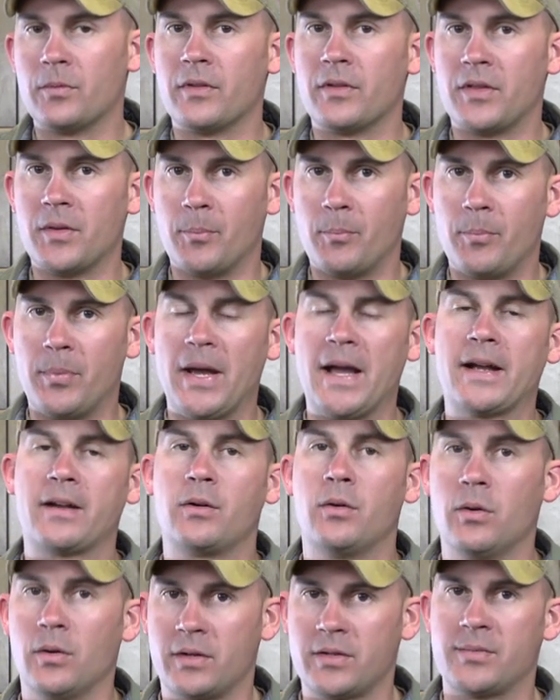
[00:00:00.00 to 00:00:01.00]
the back
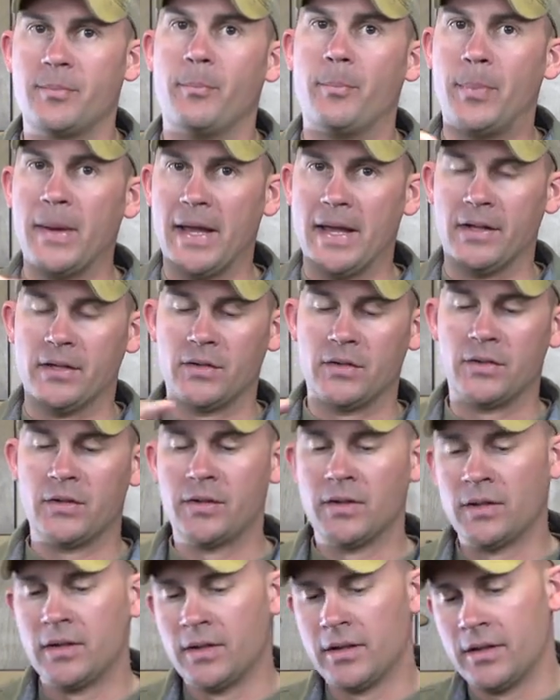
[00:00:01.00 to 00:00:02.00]
hook's bend.
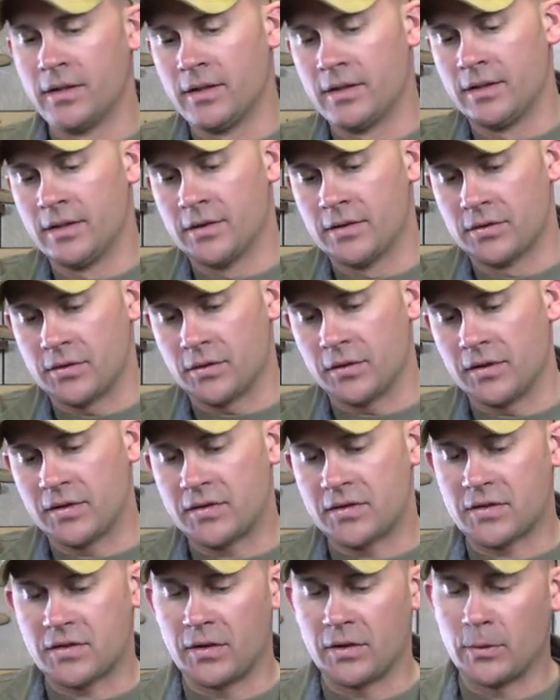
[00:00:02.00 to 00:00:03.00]
So
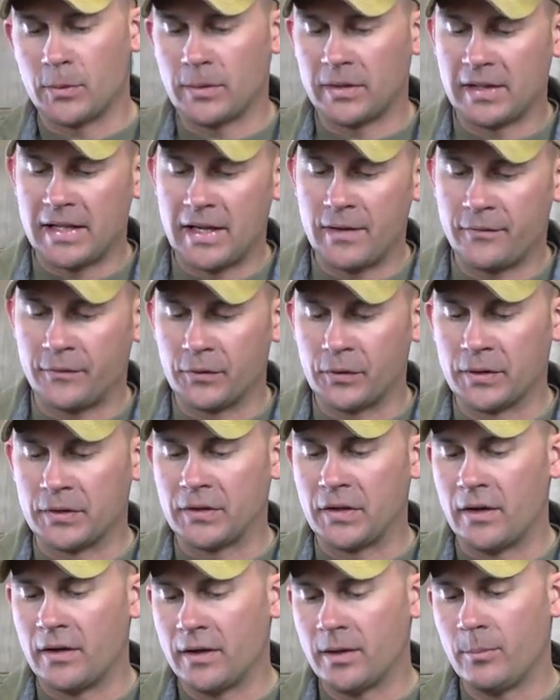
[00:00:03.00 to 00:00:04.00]
this is going to allow for a
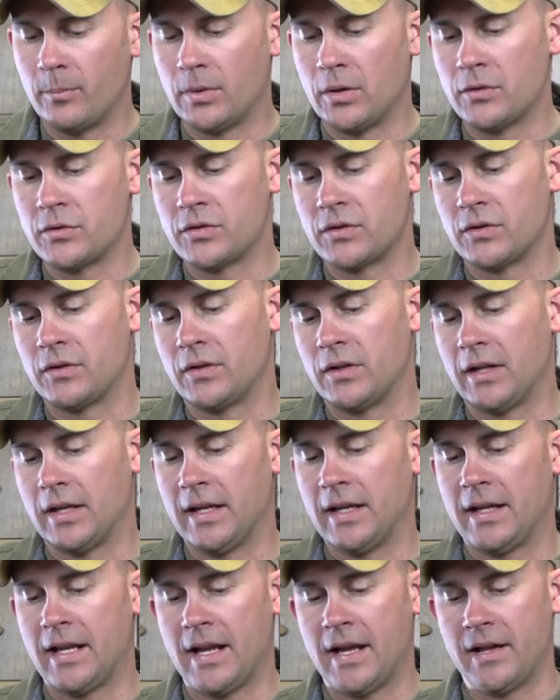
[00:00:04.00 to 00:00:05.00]
ton of motion.
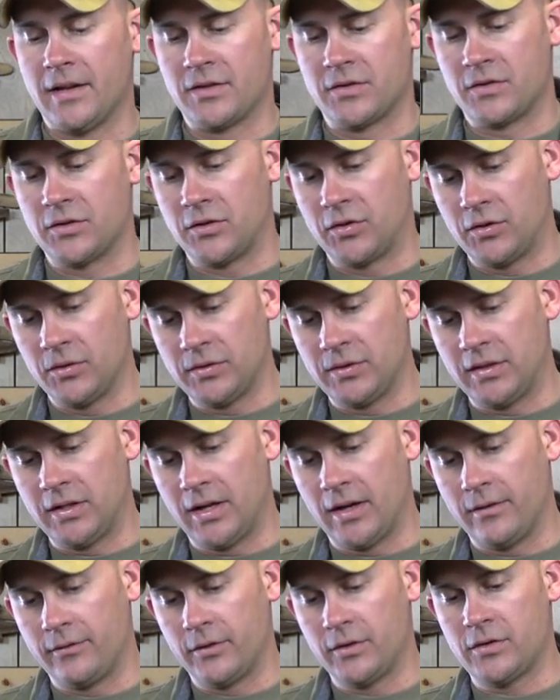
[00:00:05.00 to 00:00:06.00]
It has good
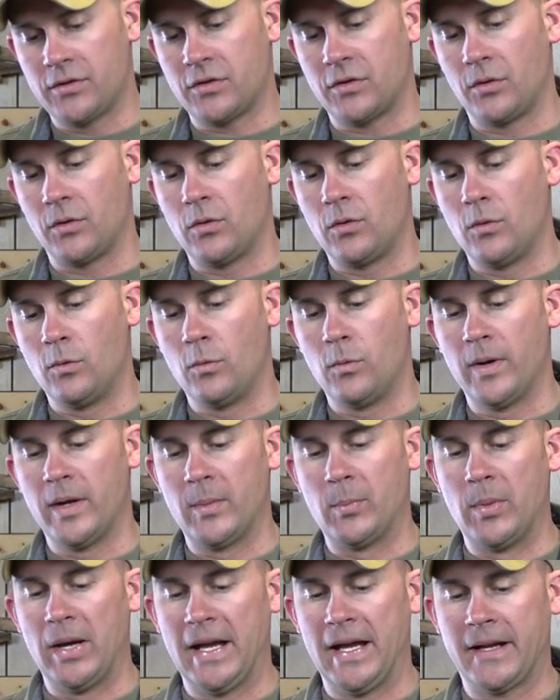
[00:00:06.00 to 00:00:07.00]
coverage the whole way
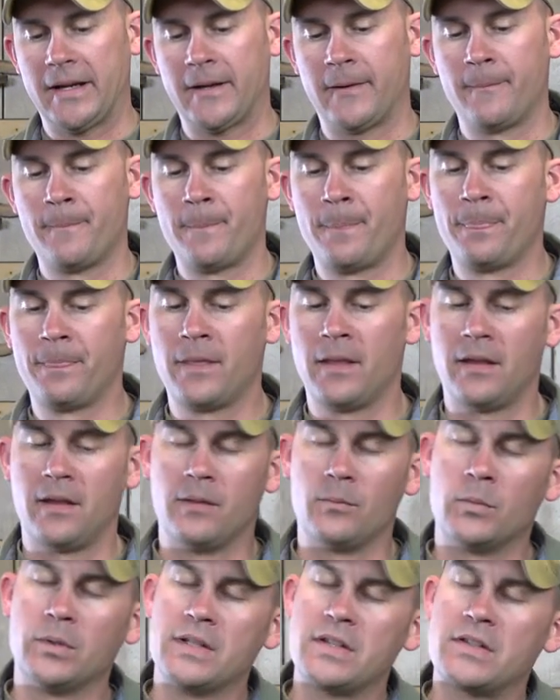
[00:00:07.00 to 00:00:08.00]
back.
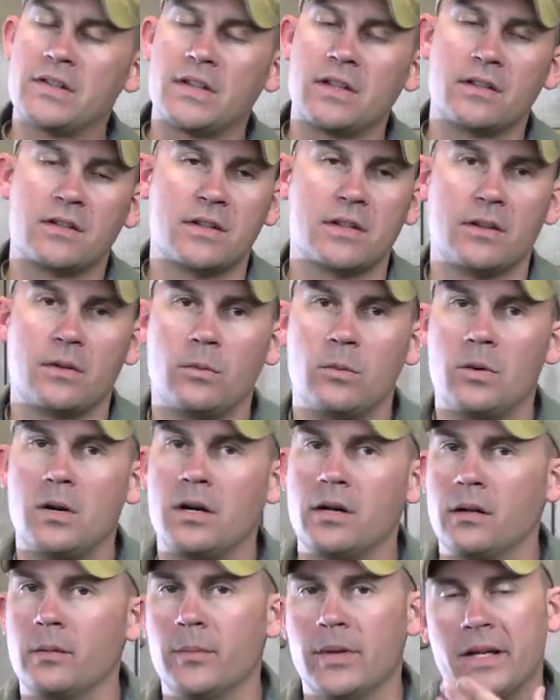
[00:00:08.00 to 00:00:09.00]
And when this thing's in the
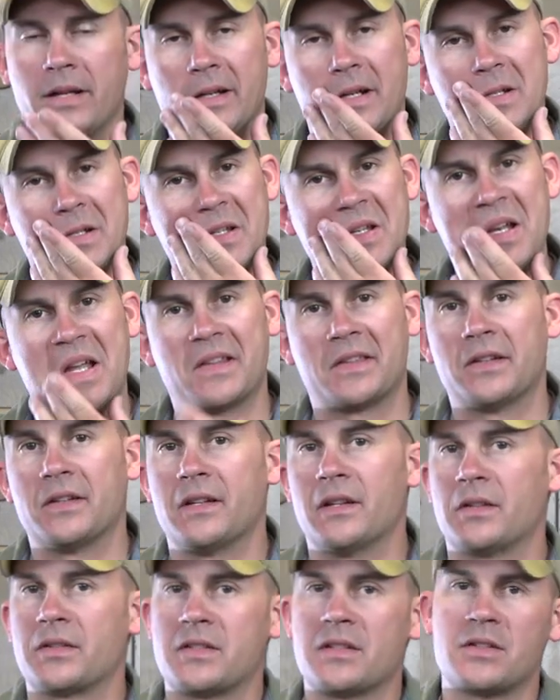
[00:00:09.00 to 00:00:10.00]
water, man, there's nothing
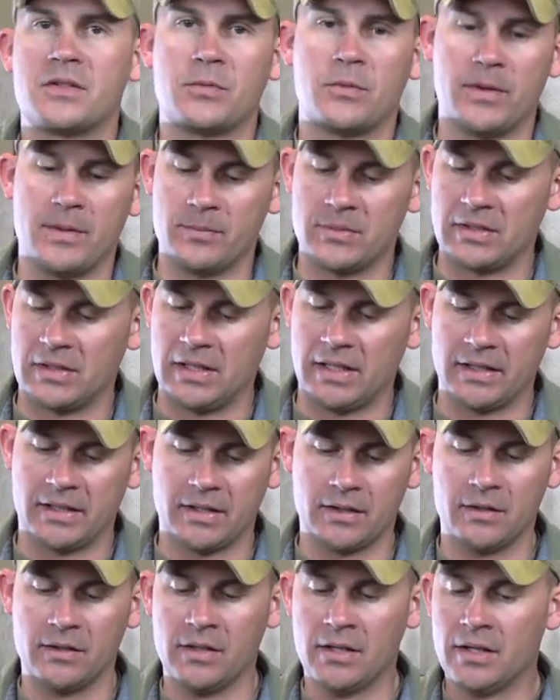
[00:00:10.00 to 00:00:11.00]
else that swims
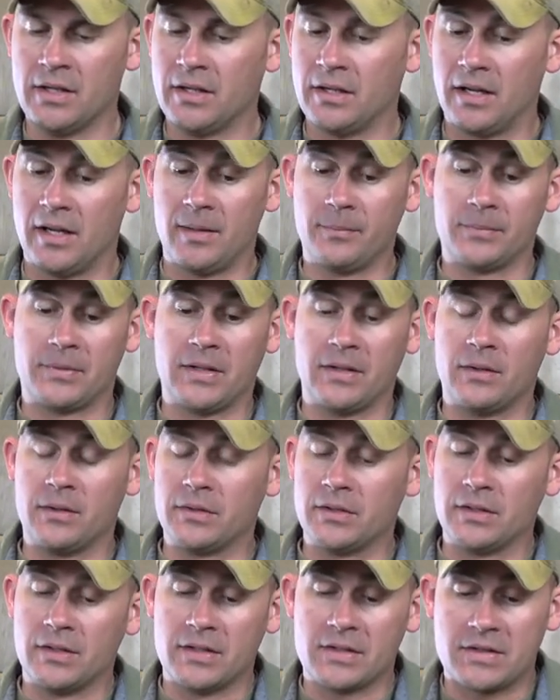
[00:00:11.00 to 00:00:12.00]
like it. I'm
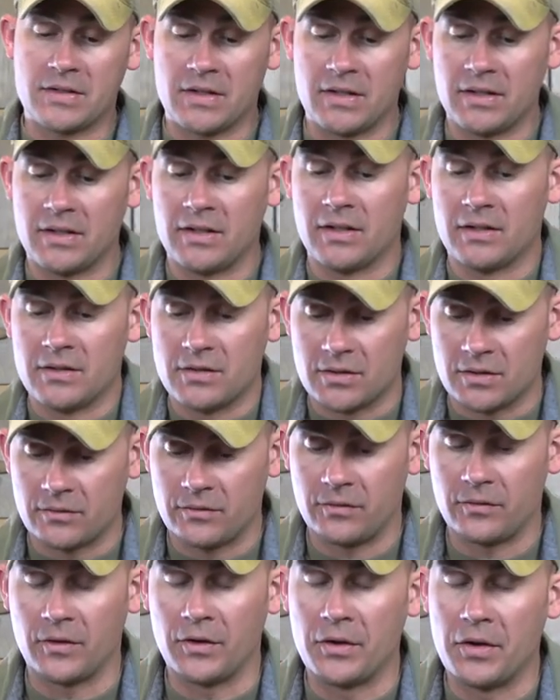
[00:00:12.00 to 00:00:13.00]
telling you, this thing is a
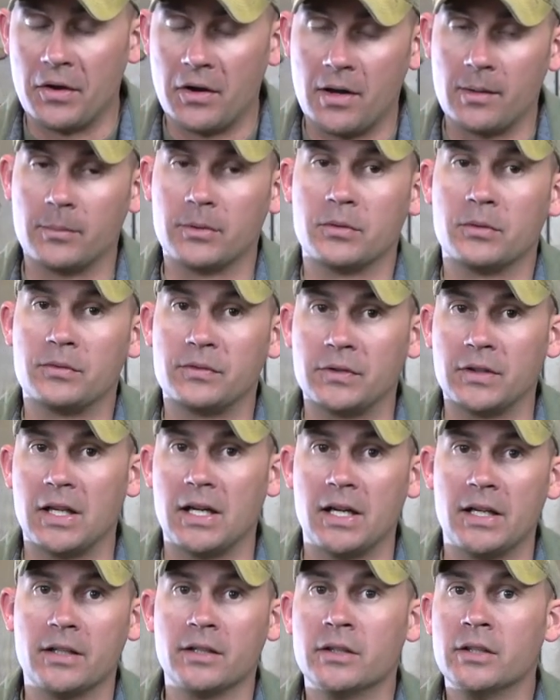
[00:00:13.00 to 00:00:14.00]
phenomenal
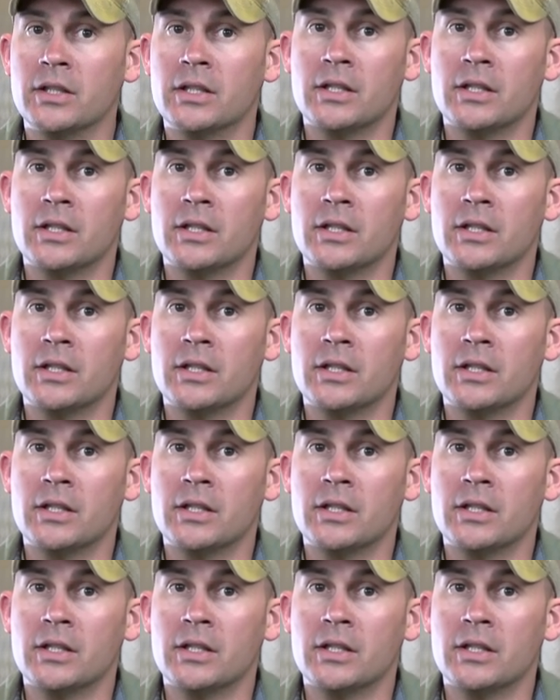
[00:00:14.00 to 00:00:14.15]
fly.